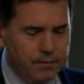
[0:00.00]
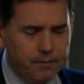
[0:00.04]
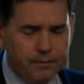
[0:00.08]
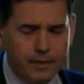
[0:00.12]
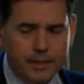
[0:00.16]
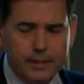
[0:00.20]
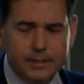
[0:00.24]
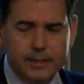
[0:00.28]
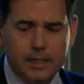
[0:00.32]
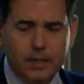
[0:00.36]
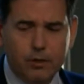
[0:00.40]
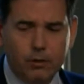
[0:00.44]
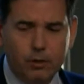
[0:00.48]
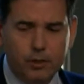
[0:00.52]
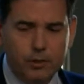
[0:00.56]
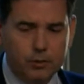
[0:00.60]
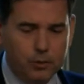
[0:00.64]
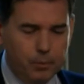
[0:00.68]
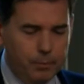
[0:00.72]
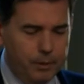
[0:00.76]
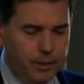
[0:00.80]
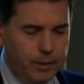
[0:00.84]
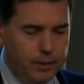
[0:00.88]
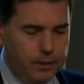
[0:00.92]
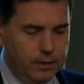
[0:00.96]
Things are going
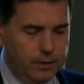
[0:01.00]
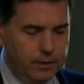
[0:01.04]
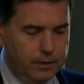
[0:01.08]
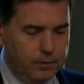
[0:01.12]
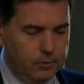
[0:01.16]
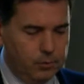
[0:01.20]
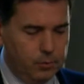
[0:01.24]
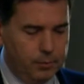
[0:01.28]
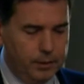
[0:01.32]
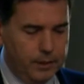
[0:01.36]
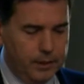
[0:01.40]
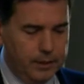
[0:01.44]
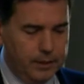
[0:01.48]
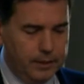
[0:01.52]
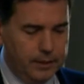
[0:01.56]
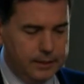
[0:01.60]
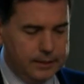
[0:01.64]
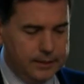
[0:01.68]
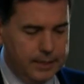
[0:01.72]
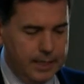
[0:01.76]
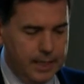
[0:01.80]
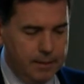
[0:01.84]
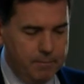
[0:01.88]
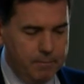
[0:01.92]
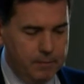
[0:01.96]
to be the
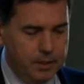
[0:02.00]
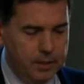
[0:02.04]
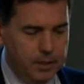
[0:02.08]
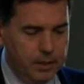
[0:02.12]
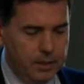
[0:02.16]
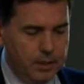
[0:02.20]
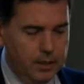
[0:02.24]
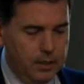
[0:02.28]
same.